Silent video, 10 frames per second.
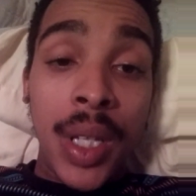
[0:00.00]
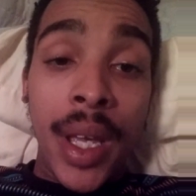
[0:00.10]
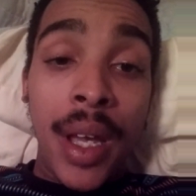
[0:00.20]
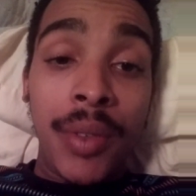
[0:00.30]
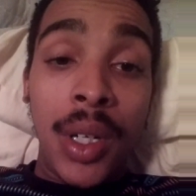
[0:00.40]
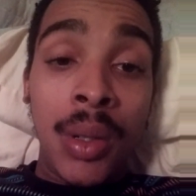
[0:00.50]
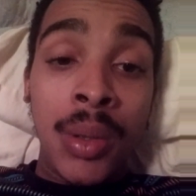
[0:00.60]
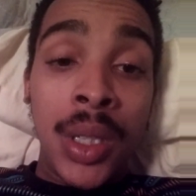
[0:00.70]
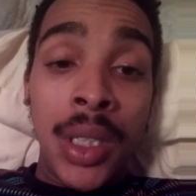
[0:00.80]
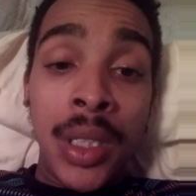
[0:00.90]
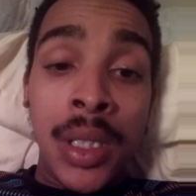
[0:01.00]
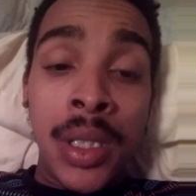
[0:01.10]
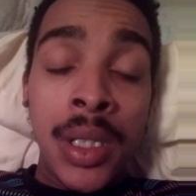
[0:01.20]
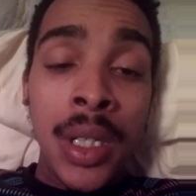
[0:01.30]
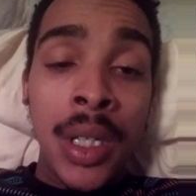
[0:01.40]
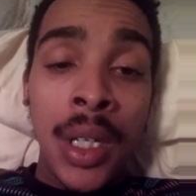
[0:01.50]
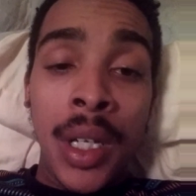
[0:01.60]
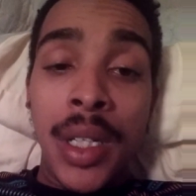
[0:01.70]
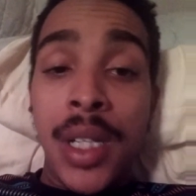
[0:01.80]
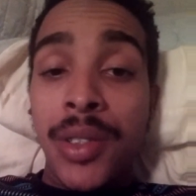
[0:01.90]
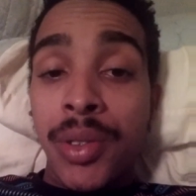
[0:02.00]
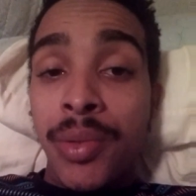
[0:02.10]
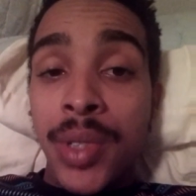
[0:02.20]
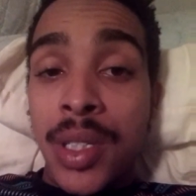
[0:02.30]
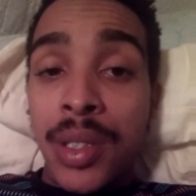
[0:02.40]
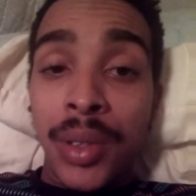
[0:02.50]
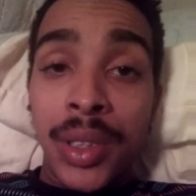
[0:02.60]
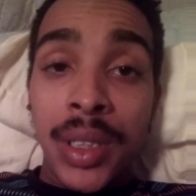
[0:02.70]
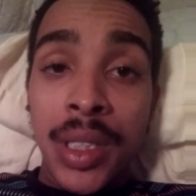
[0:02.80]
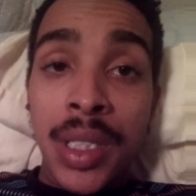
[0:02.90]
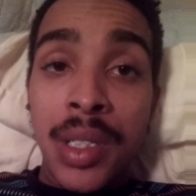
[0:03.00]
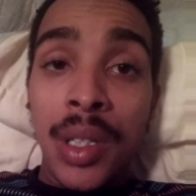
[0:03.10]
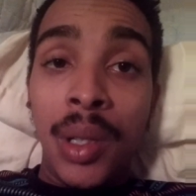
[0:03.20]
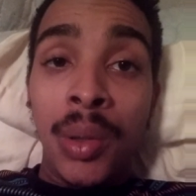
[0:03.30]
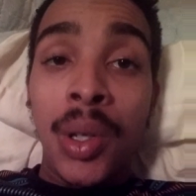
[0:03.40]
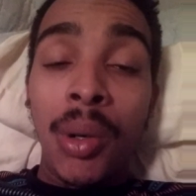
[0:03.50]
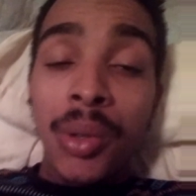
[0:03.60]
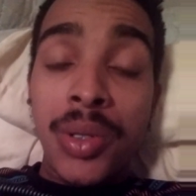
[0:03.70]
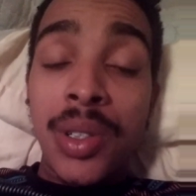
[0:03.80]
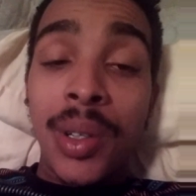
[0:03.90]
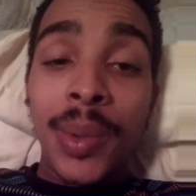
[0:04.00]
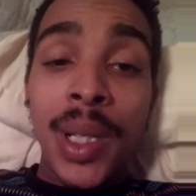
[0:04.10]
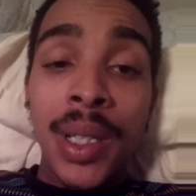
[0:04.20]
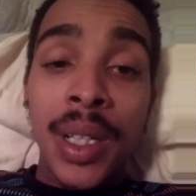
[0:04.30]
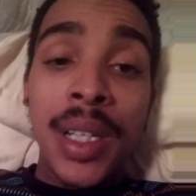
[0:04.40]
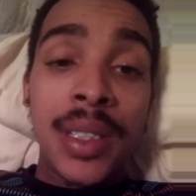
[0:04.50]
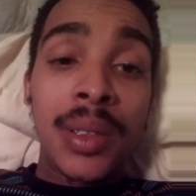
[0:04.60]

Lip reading: They have no natural resources, no culture, no none of that.